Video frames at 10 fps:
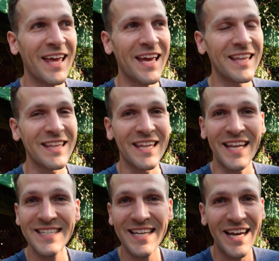And the
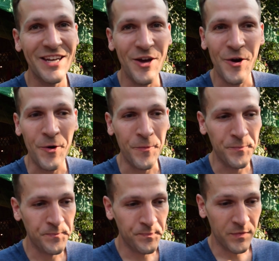next thing I know,
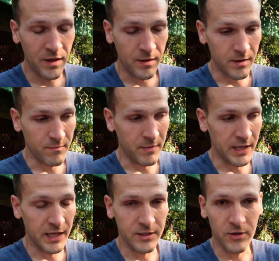my
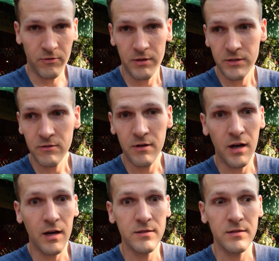legs are
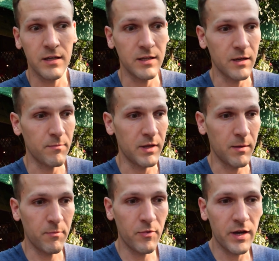crisscrossed and they're being
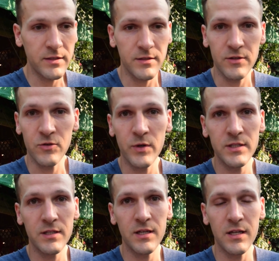pressed and
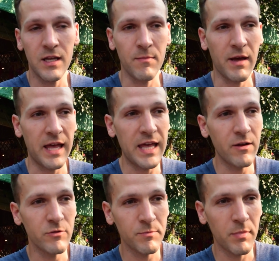twisted, and my
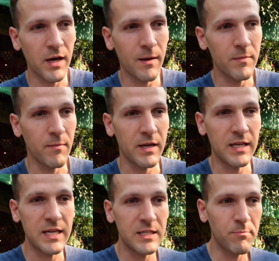ankles pop and my
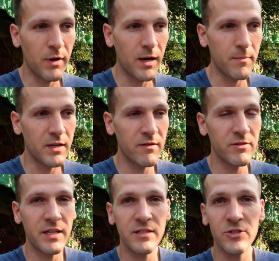knees pop and
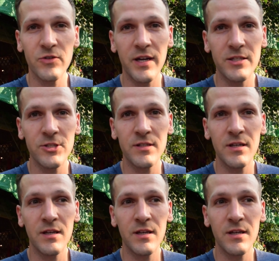everything's stretched,